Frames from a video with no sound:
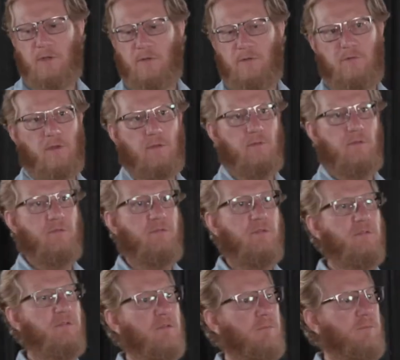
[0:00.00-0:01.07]
So the
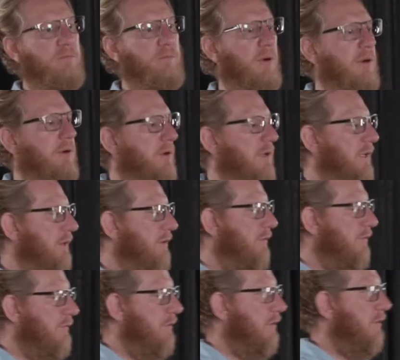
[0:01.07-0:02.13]
systems part is